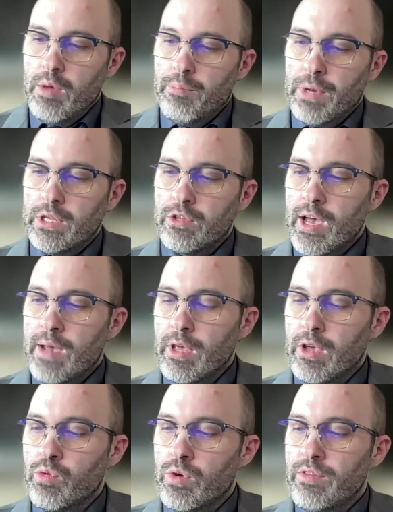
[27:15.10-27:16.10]
By the time
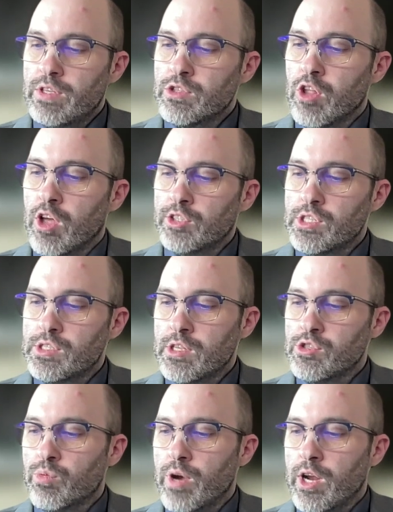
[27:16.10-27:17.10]
that Guerrilla launched his
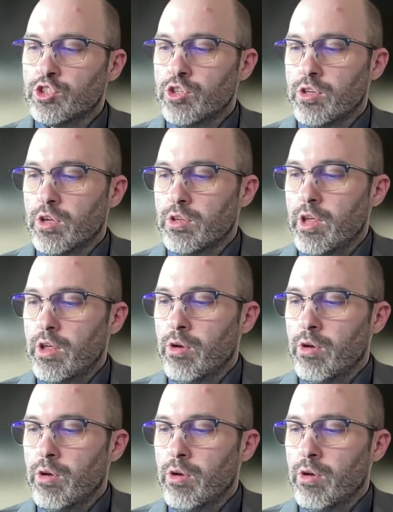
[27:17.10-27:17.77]
insurrection on